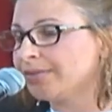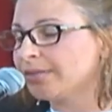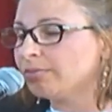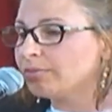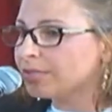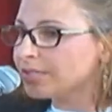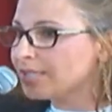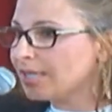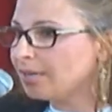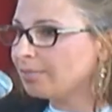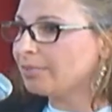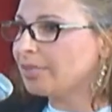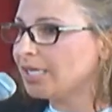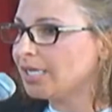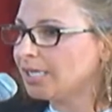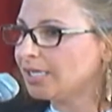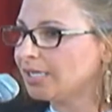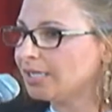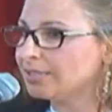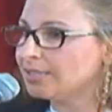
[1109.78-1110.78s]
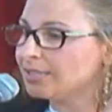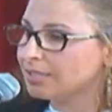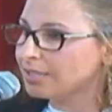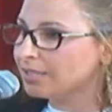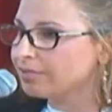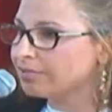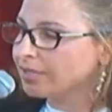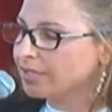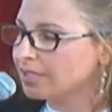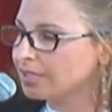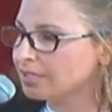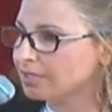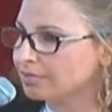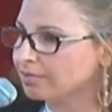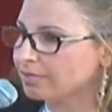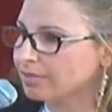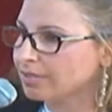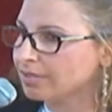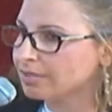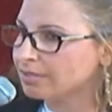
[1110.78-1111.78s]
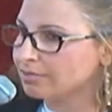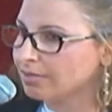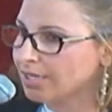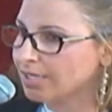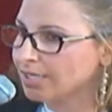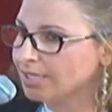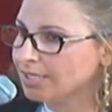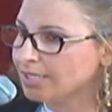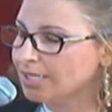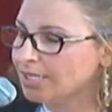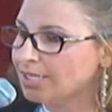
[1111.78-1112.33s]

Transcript: What does that mean? Significant difference, right?